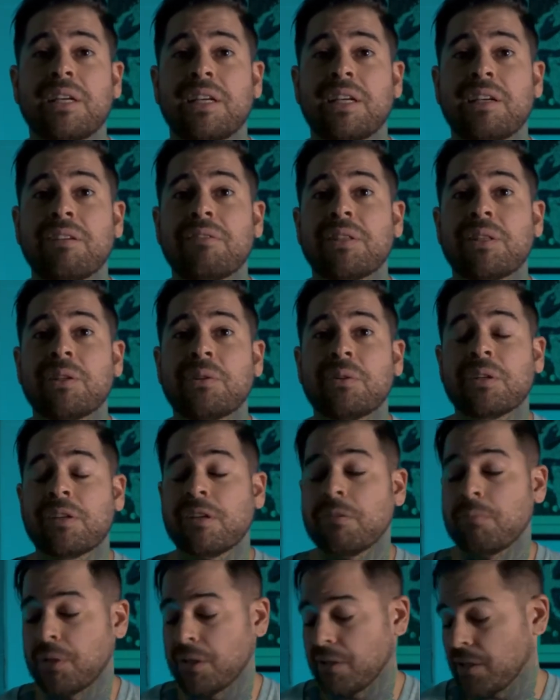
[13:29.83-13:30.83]
even though the
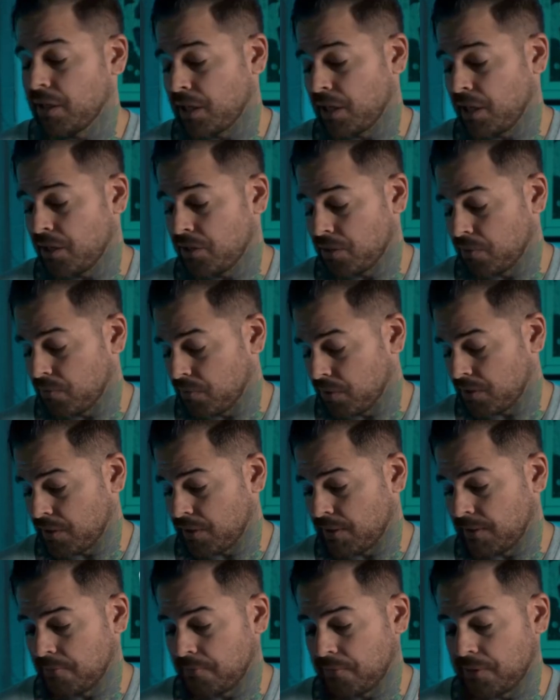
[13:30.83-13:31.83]
communication was
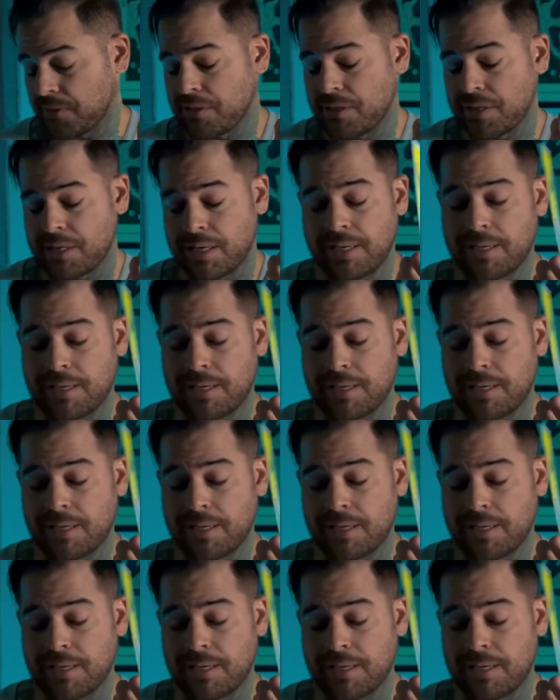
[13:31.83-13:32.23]
off. And,